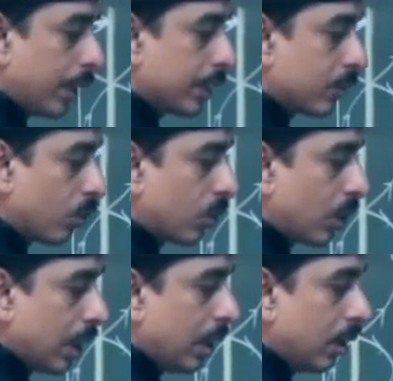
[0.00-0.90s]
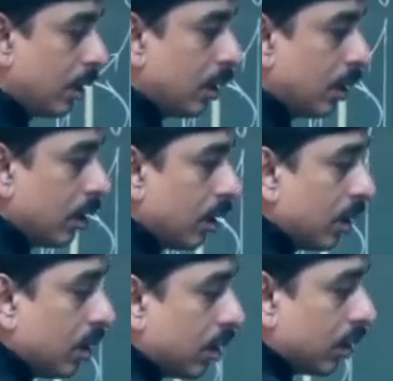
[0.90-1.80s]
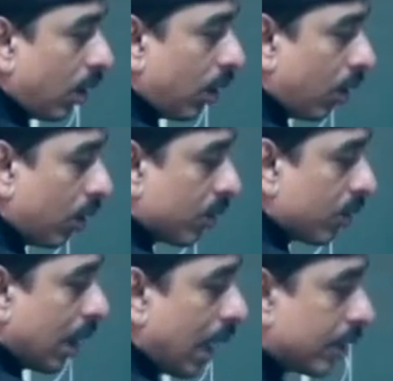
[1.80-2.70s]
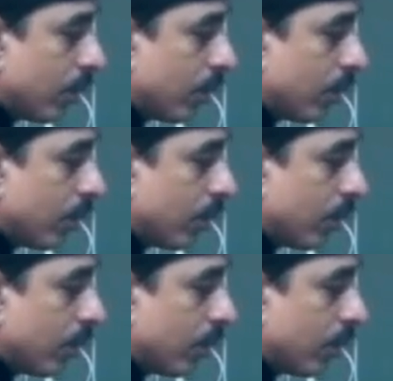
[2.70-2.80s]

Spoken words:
is to 3 dot dot as